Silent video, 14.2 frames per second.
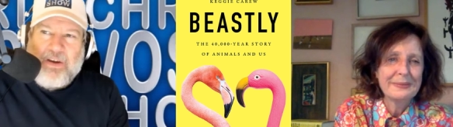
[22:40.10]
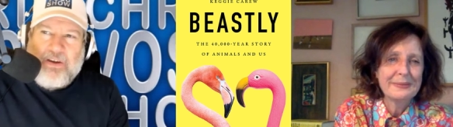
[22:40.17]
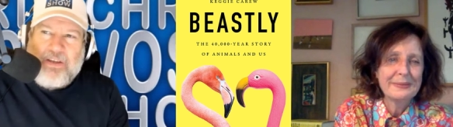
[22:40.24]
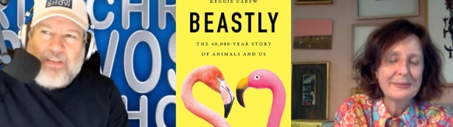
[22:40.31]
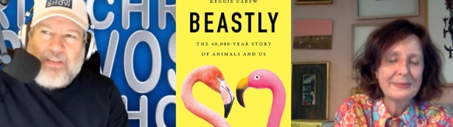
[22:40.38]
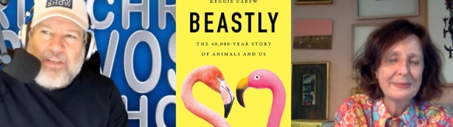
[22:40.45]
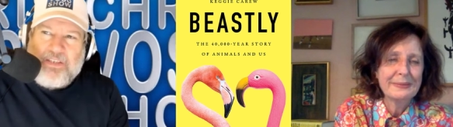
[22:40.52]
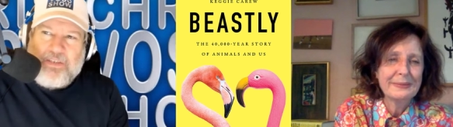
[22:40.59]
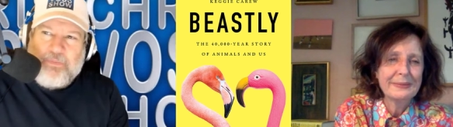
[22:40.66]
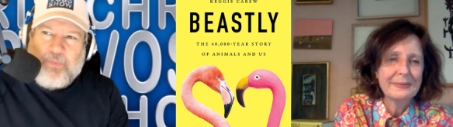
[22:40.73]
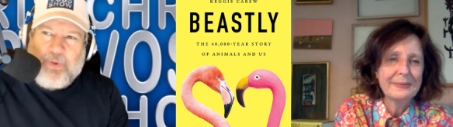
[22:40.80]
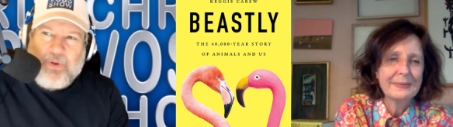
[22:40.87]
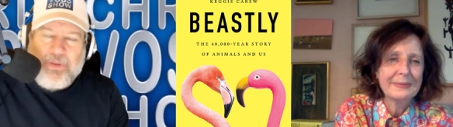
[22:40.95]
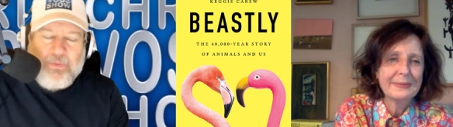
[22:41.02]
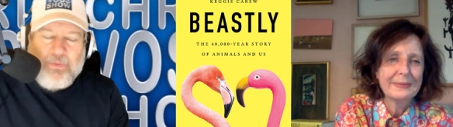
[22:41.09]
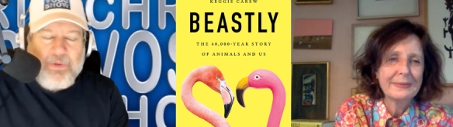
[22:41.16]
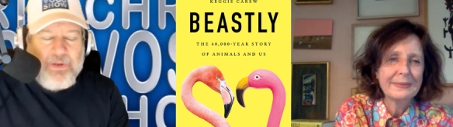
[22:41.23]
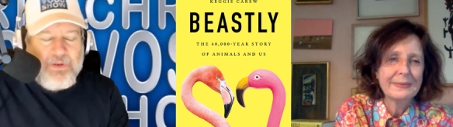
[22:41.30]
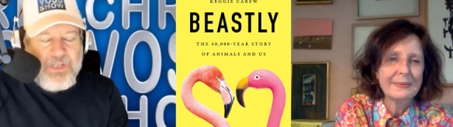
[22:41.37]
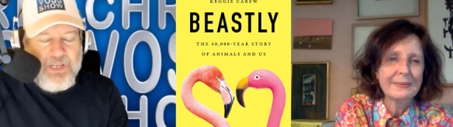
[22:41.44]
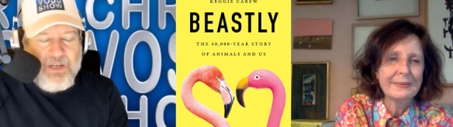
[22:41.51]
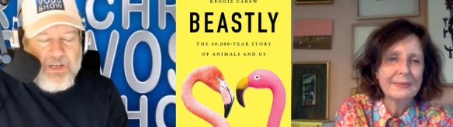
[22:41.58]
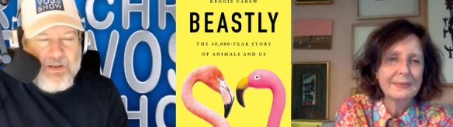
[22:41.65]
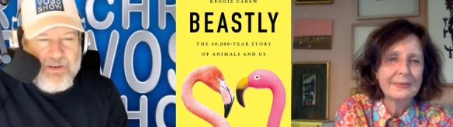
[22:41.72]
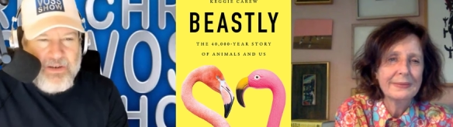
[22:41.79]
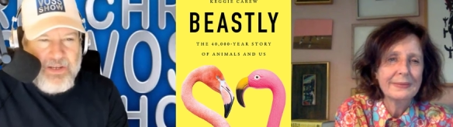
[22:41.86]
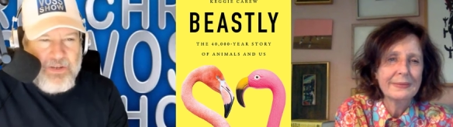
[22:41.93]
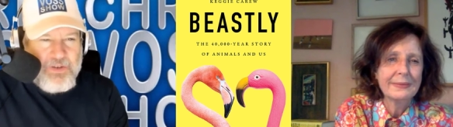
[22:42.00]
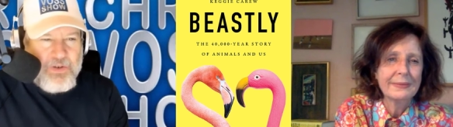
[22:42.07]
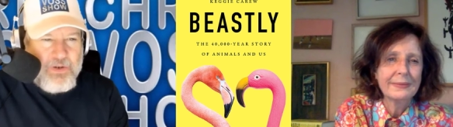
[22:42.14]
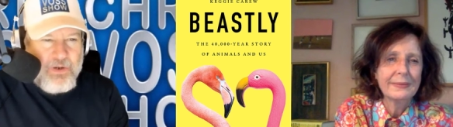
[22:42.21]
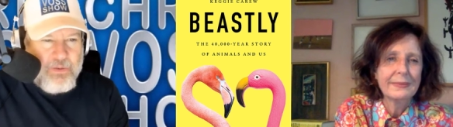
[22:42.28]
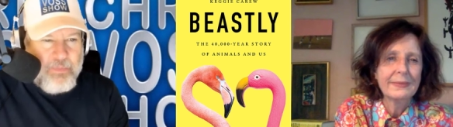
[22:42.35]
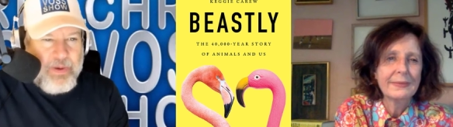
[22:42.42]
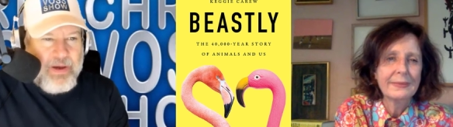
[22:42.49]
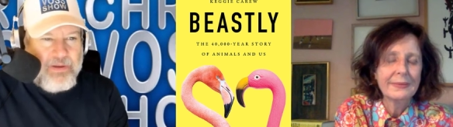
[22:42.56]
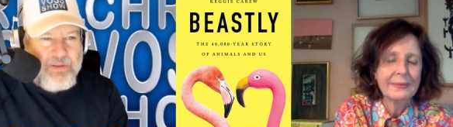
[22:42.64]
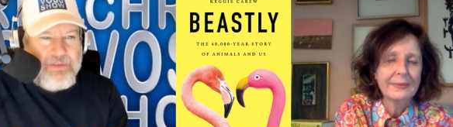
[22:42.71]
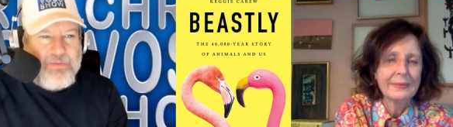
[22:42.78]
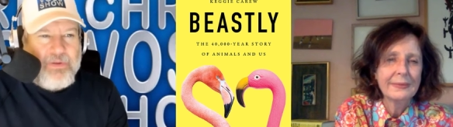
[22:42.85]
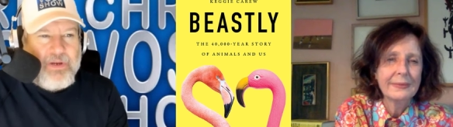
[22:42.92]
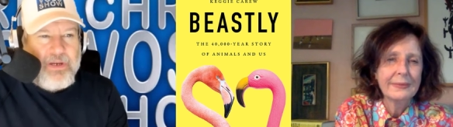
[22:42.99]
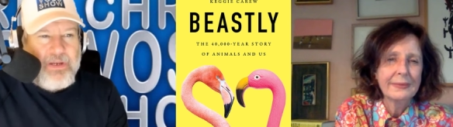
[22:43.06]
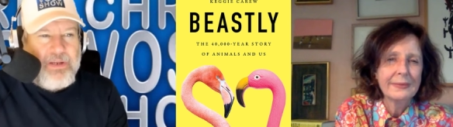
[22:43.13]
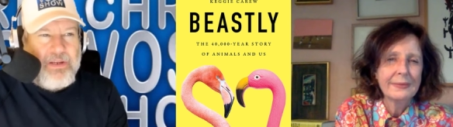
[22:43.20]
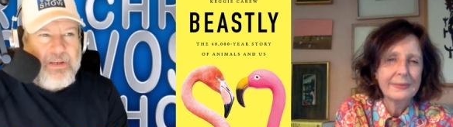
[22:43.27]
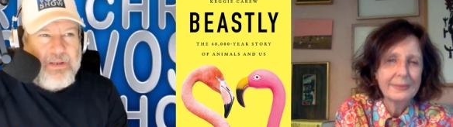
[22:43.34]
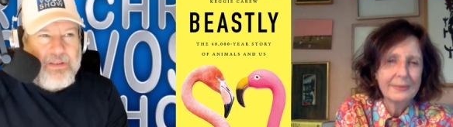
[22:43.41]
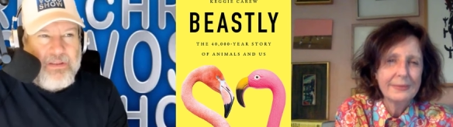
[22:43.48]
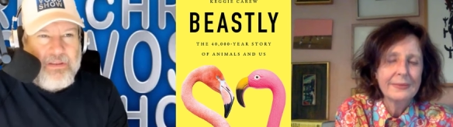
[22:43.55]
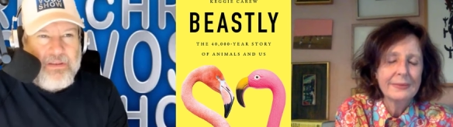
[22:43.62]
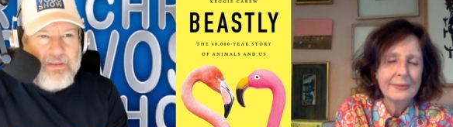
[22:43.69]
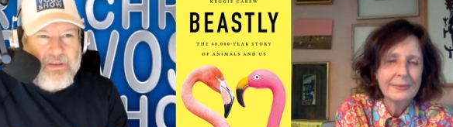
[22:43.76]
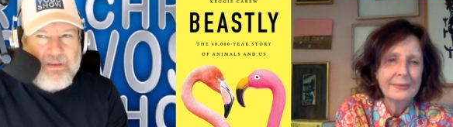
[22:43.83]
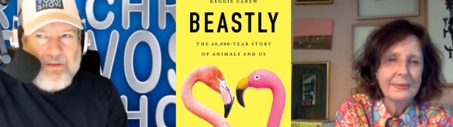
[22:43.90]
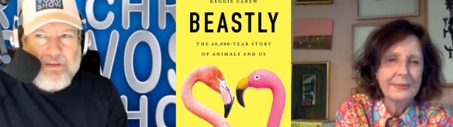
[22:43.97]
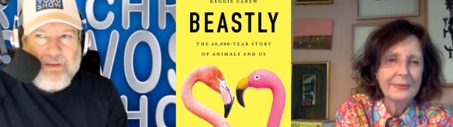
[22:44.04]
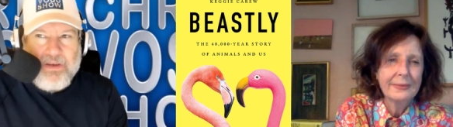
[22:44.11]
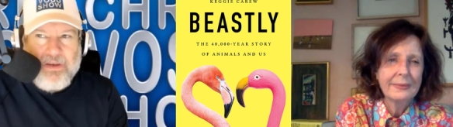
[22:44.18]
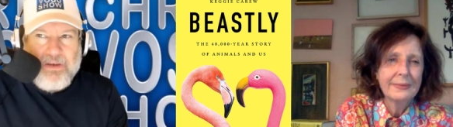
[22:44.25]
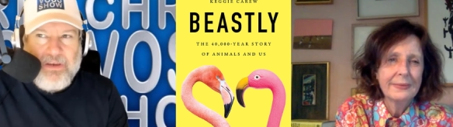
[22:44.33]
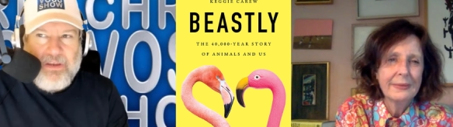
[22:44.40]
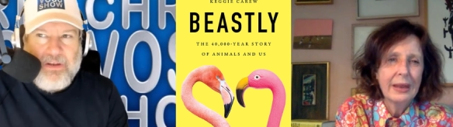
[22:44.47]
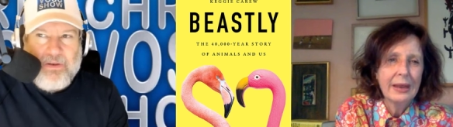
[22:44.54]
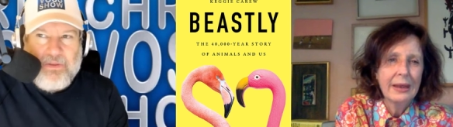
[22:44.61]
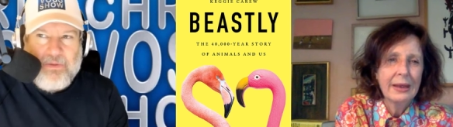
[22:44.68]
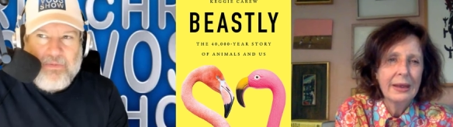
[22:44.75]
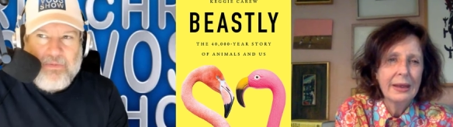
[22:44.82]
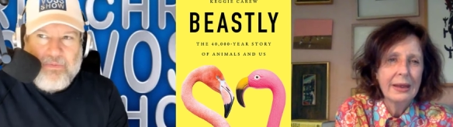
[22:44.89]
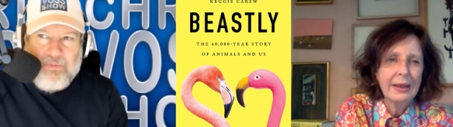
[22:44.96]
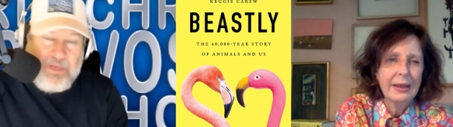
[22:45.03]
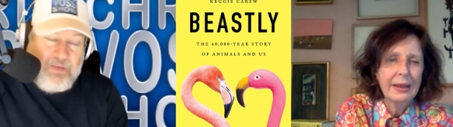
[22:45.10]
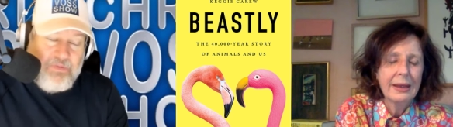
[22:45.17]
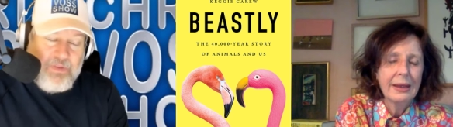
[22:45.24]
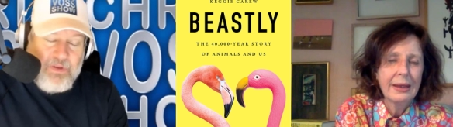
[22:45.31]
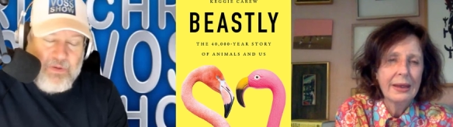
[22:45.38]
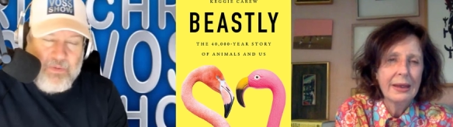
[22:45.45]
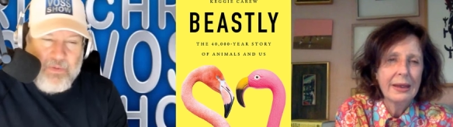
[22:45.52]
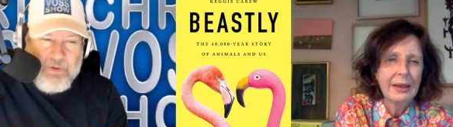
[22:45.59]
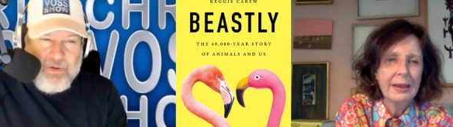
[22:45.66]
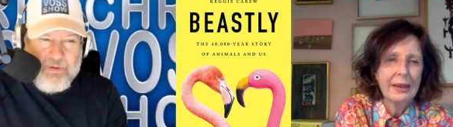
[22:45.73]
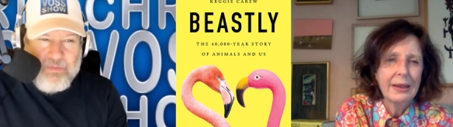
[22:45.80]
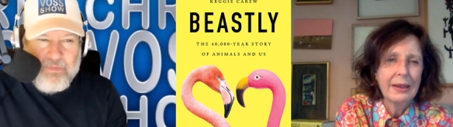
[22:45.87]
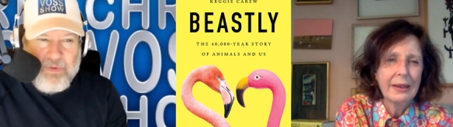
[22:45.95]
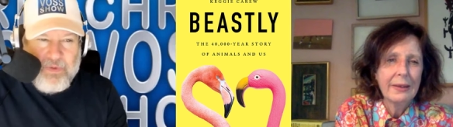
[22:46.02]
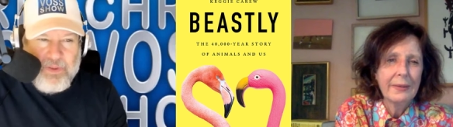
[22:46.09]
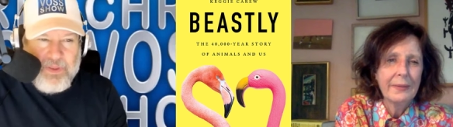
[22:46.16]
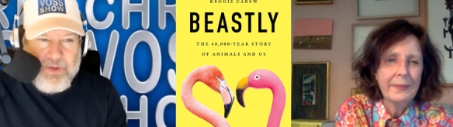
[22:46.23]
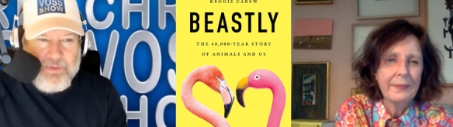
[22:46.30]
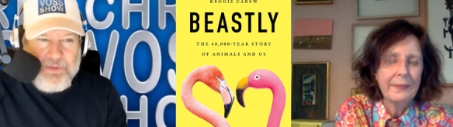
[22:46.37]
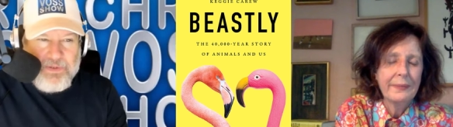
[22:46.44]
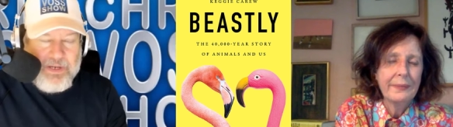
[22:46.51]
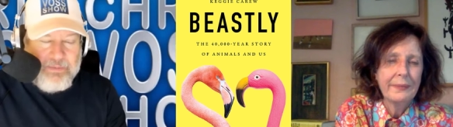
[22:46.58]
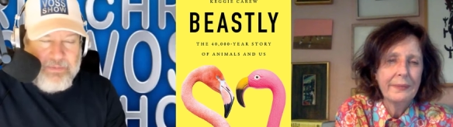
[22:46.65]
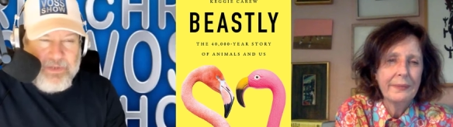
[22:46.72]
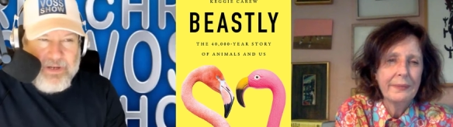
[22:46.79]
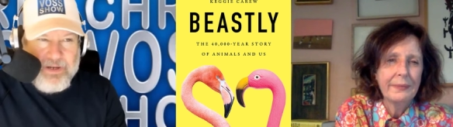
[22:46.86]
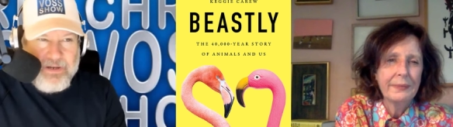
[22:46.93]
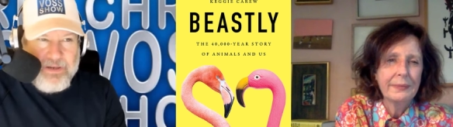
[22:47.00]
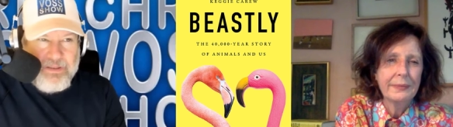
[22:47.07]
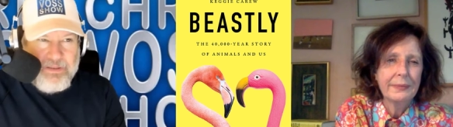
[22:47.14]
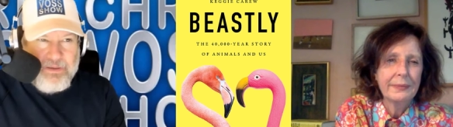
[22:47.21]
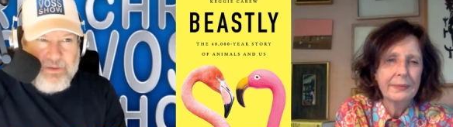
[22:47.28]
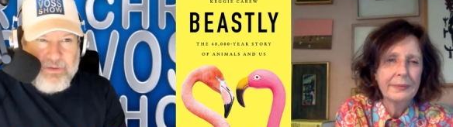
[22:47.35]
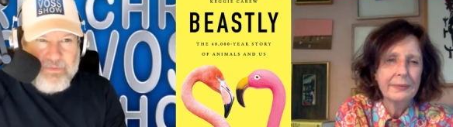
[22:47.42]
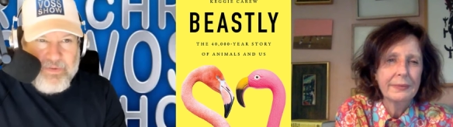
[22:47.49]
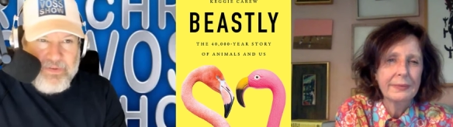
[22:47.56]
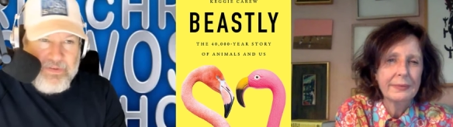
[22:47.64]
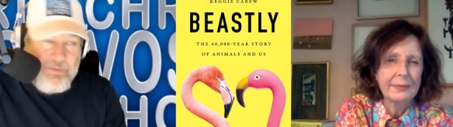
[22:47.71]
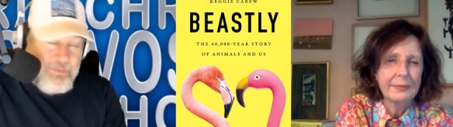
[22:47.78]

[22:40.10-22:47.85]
Speaker 1: it, it's important that we understand our nature and our balance, right? And, uh, you know, that even though we're we think we're top dog in the universe,